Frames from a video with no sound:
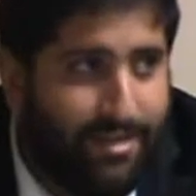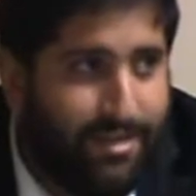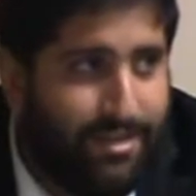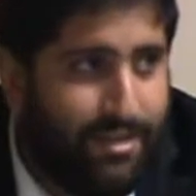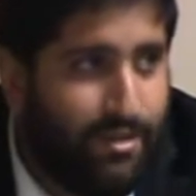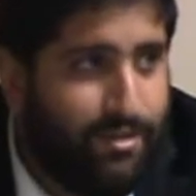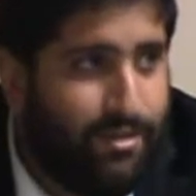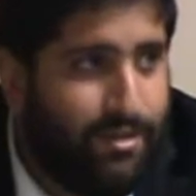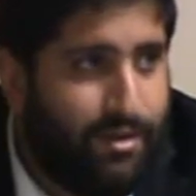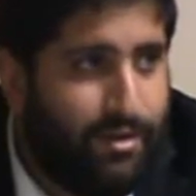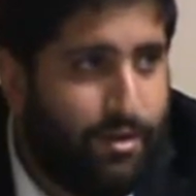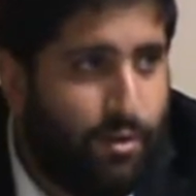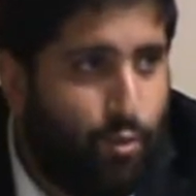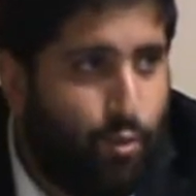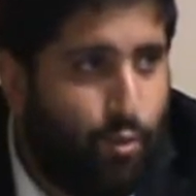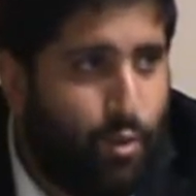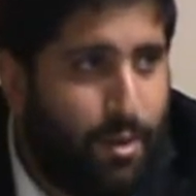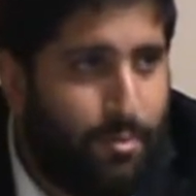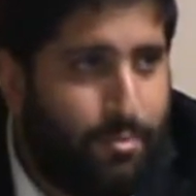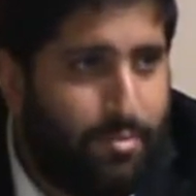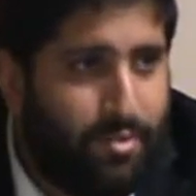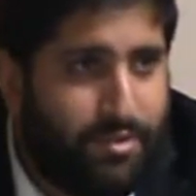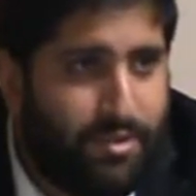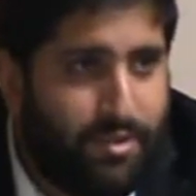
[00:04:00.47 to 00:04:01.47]
he's literally the
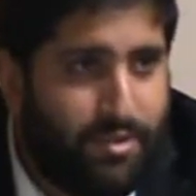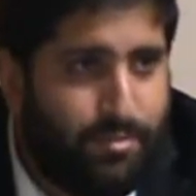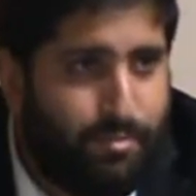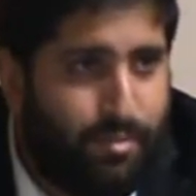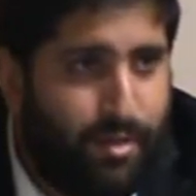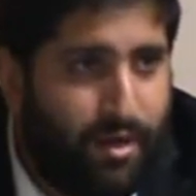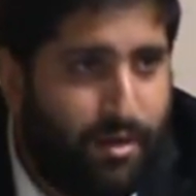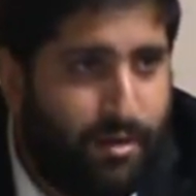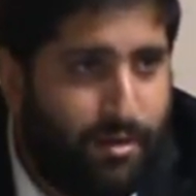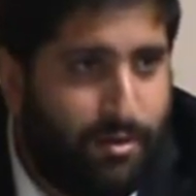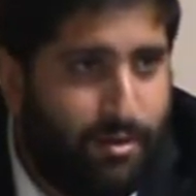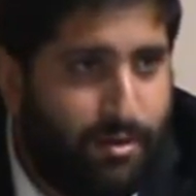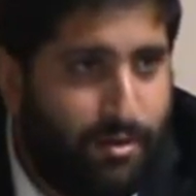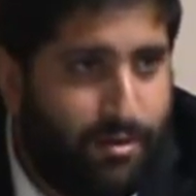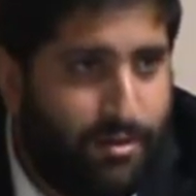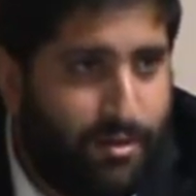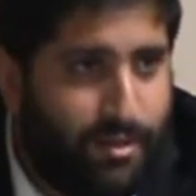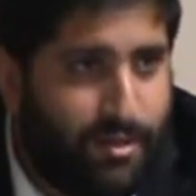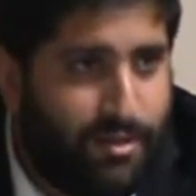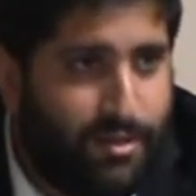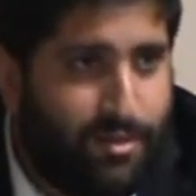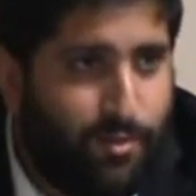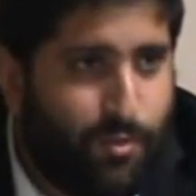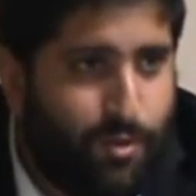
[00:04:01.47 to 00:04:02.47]
weapons bearer.
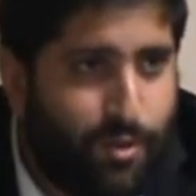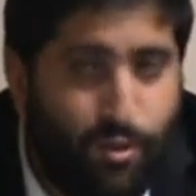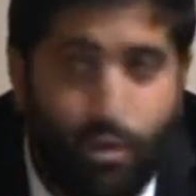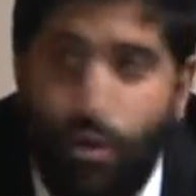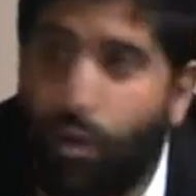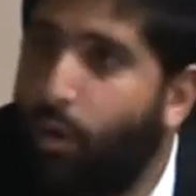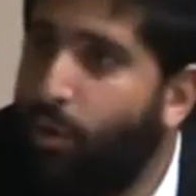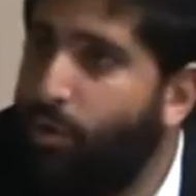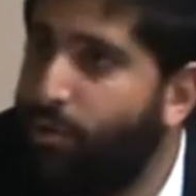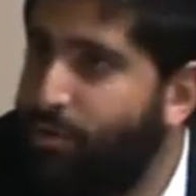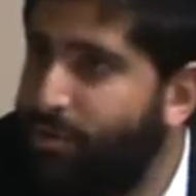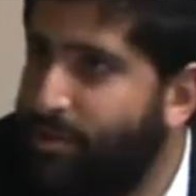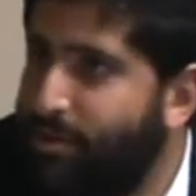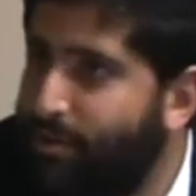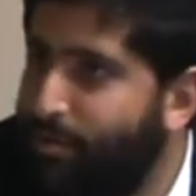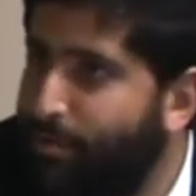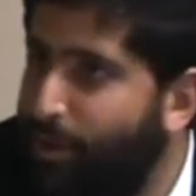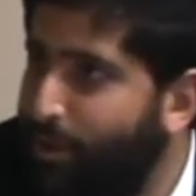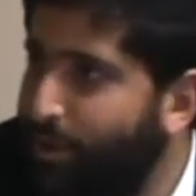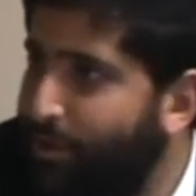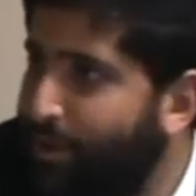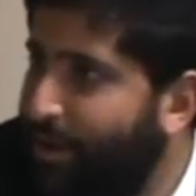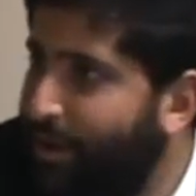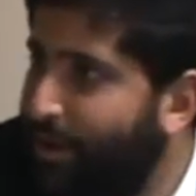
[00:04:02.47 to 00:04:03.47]
He's the one who holds the
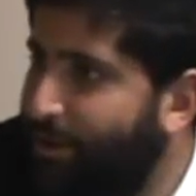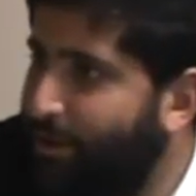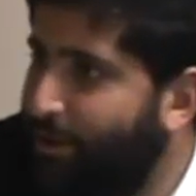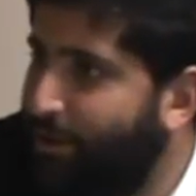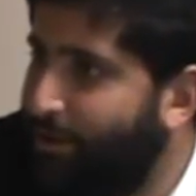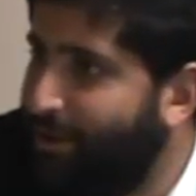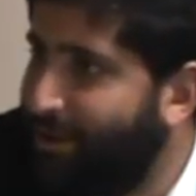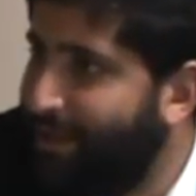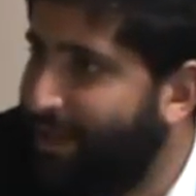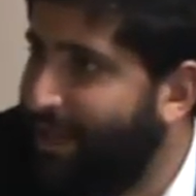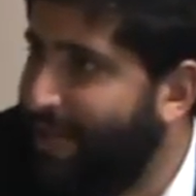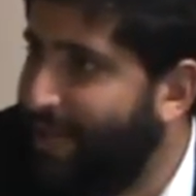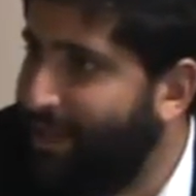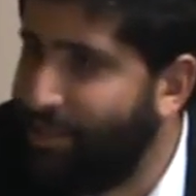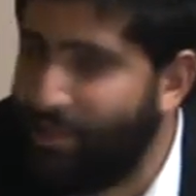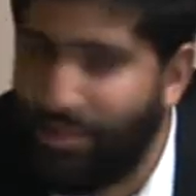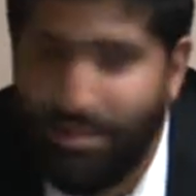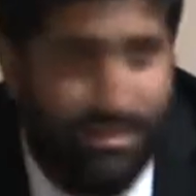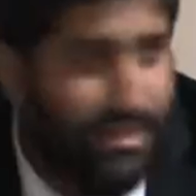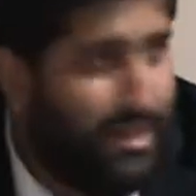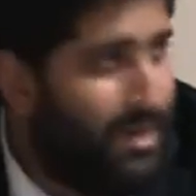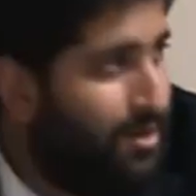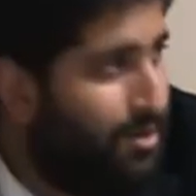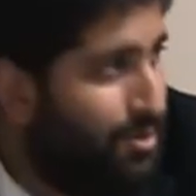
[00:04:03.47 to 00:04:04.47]
bow and arrow and
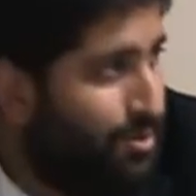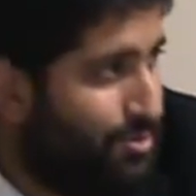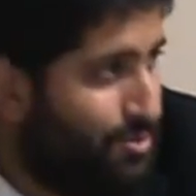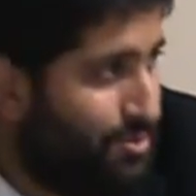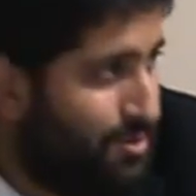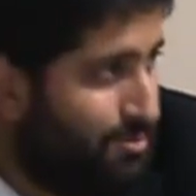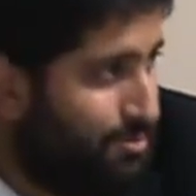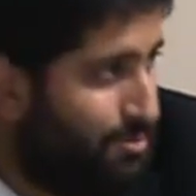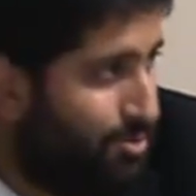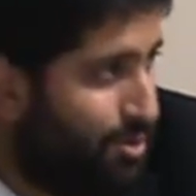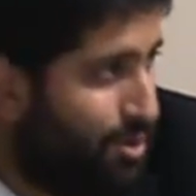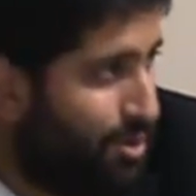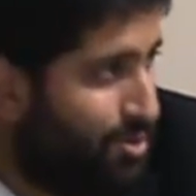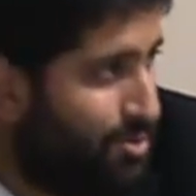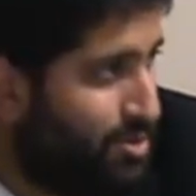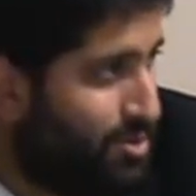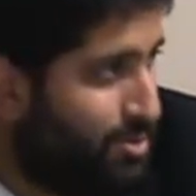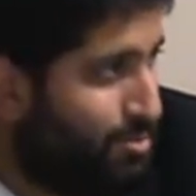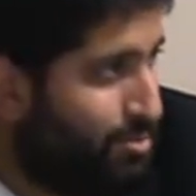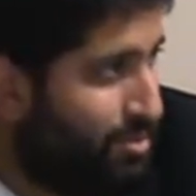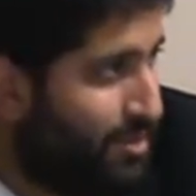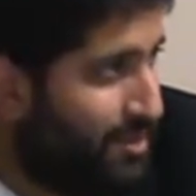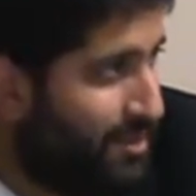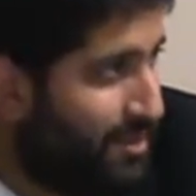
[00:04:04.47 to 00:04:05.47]
catches the arrows and goes
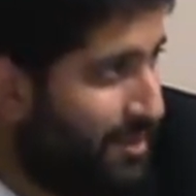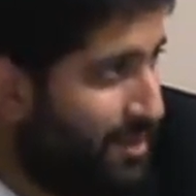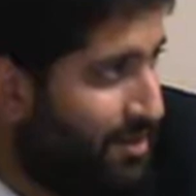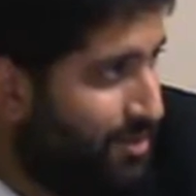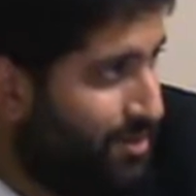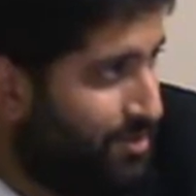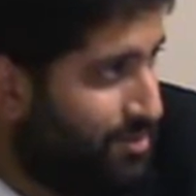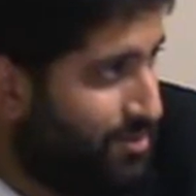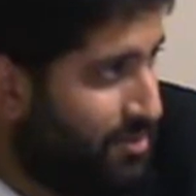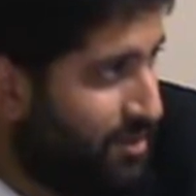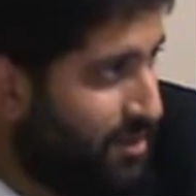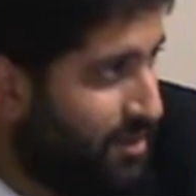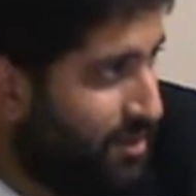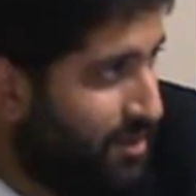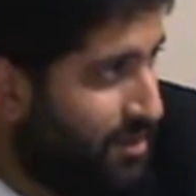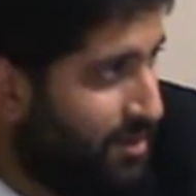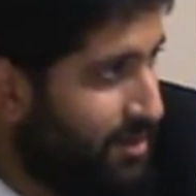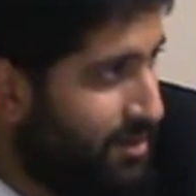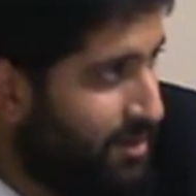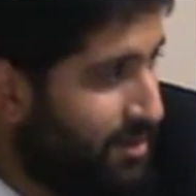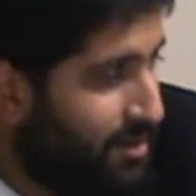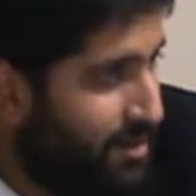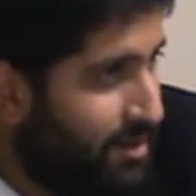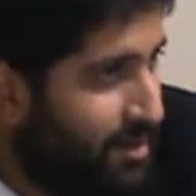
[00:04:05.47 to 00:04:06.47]
to bring the arrows.
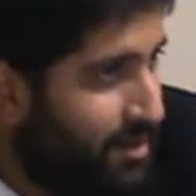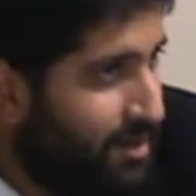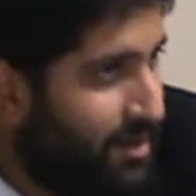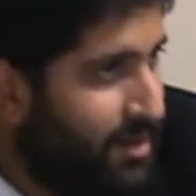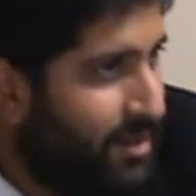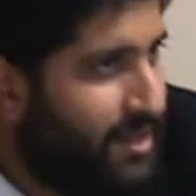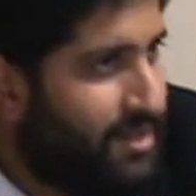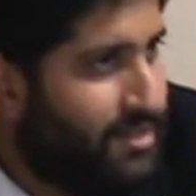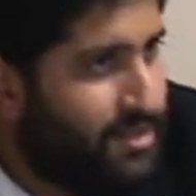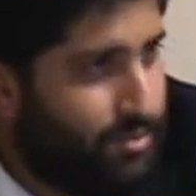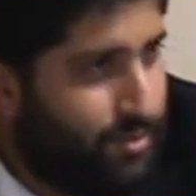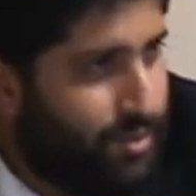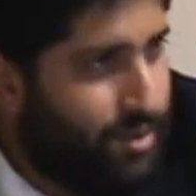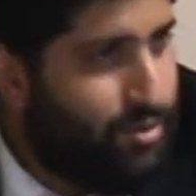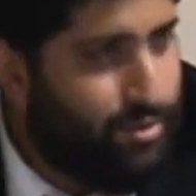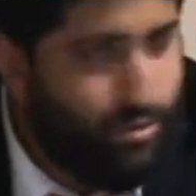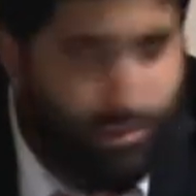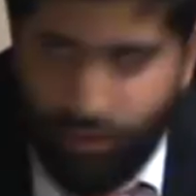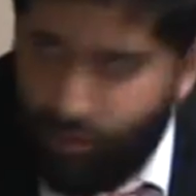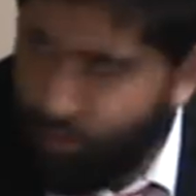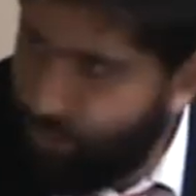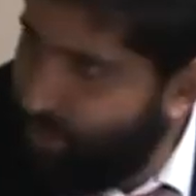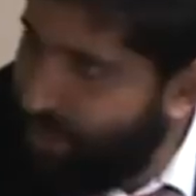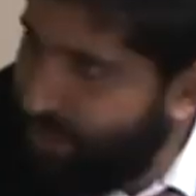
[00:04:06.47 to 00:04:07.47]
He's the one
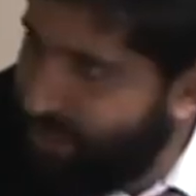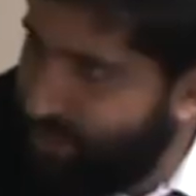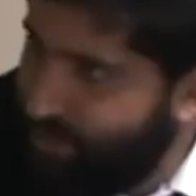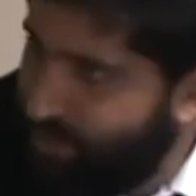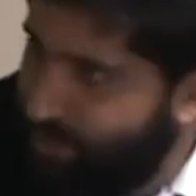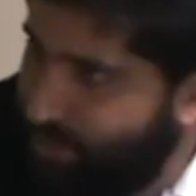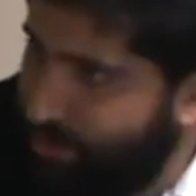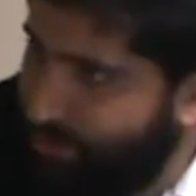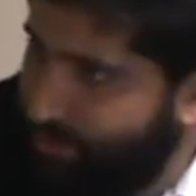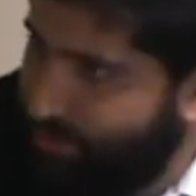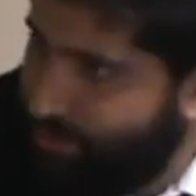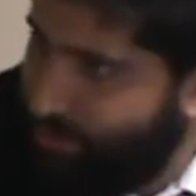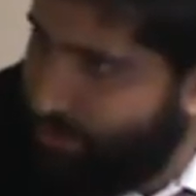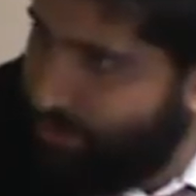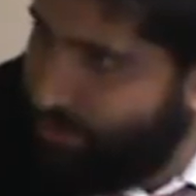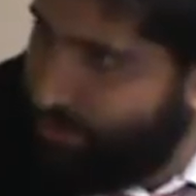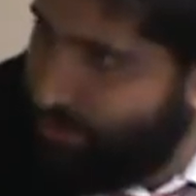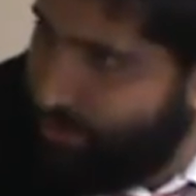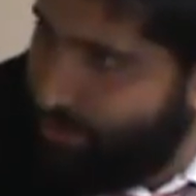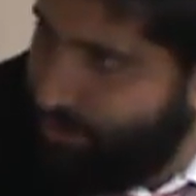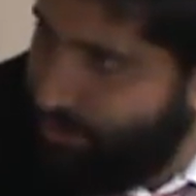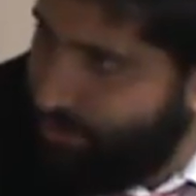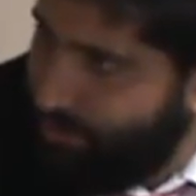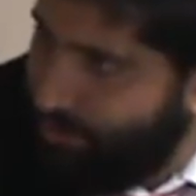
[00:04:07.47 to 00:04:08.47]
who's responsible
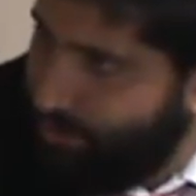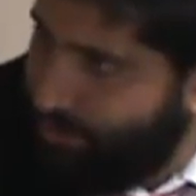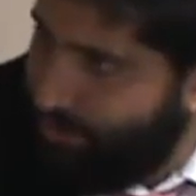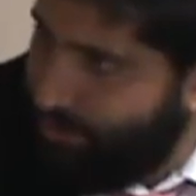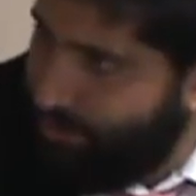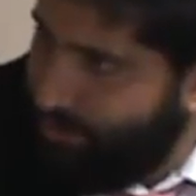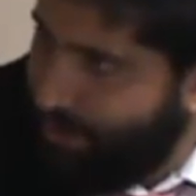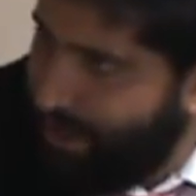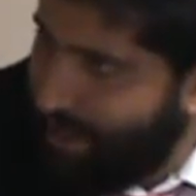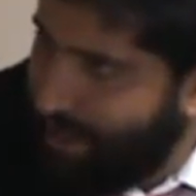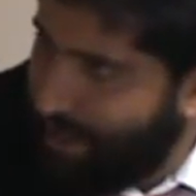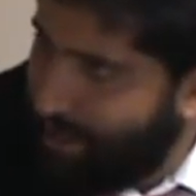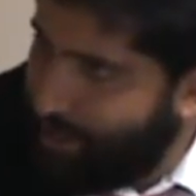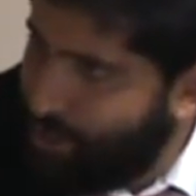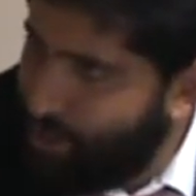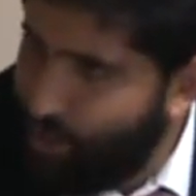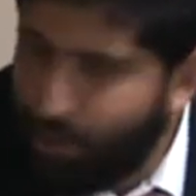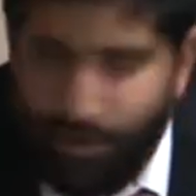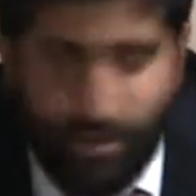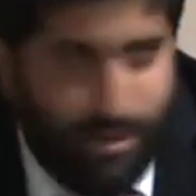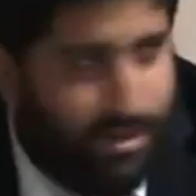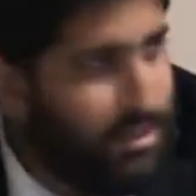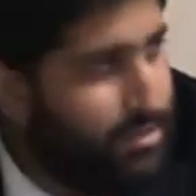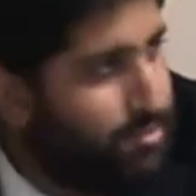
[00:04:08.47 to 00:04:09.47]
for making
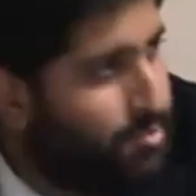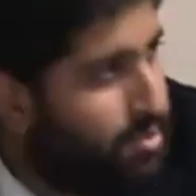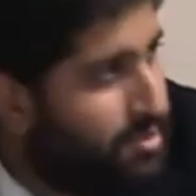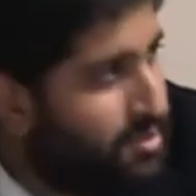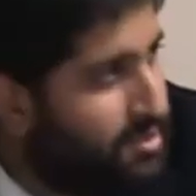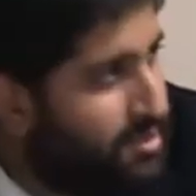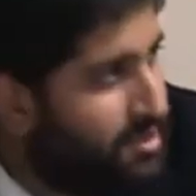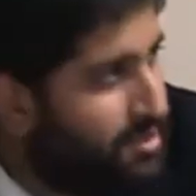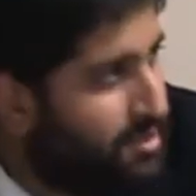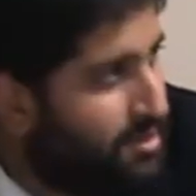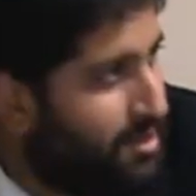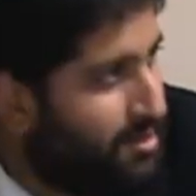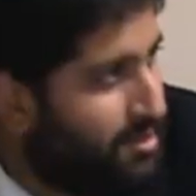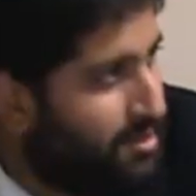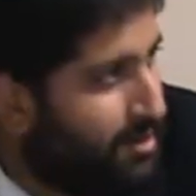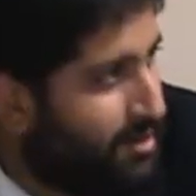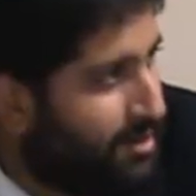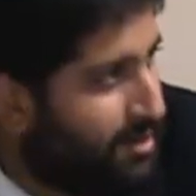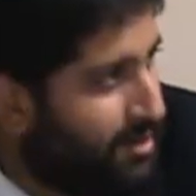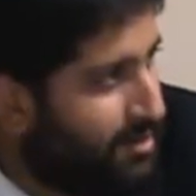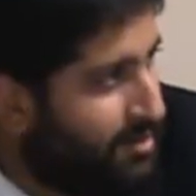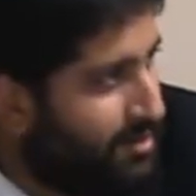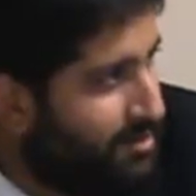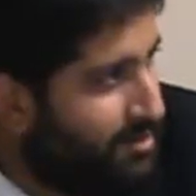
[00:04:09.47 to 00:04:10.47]
sure that this person is on
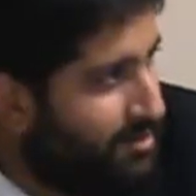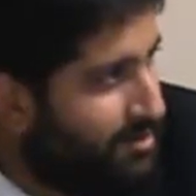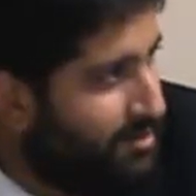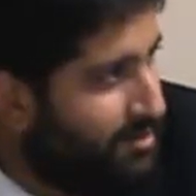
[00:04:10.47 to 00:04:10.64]
target.